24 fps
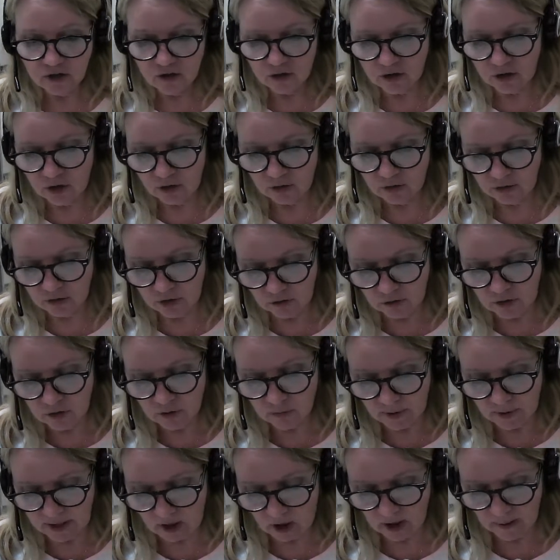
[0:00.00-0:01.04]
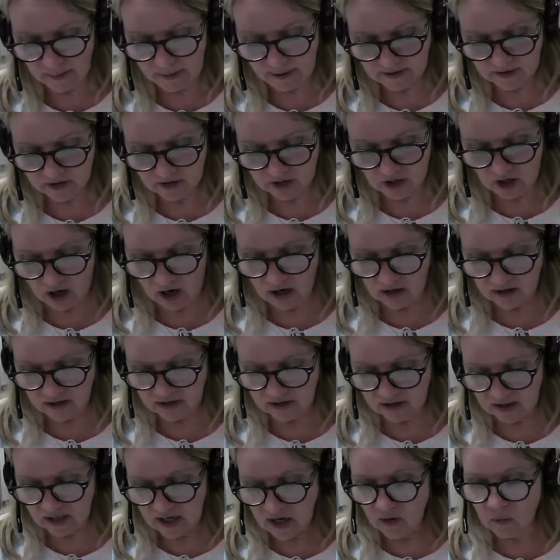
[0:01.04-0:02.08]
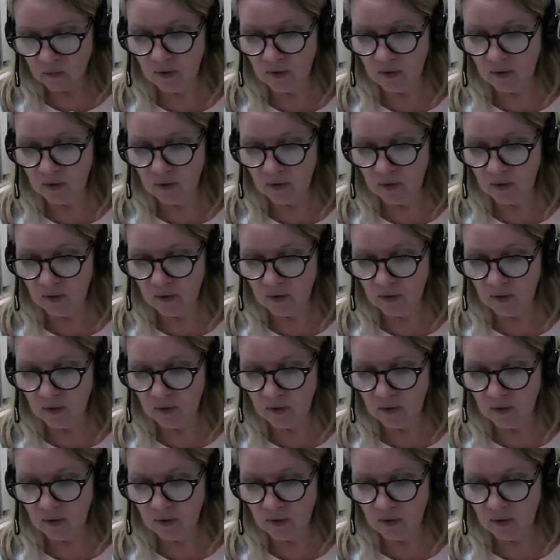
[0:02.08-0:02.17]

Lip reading: So you can read all about SOX.